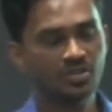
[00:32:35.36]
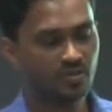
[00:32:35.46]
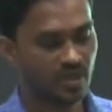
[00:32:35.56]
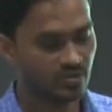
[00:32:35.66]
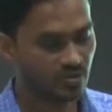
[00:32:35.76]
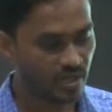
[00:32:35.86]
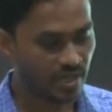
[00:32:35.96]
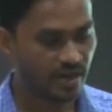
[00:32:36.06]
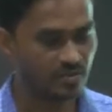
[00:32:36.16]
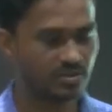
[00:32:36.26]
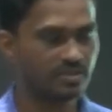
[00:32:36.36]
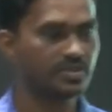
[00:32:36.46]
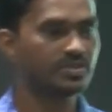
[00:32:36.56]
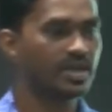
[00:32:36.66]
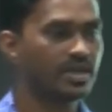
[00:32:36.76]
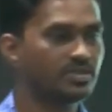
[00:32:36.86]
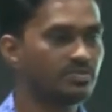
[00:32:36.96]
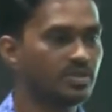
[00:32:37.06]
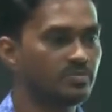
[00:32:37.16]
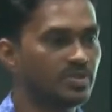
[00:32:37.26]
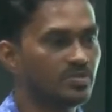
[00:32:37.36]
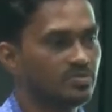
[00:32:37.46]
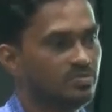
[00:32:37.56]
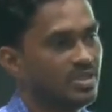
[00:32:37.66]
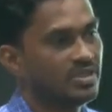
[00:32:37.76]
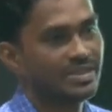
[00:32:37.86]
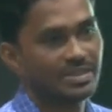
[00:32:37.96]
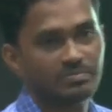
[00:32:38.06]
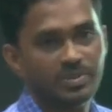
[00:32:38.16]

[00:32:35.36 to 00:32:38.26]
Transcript: So I thought I had to give a try as well, because we are telling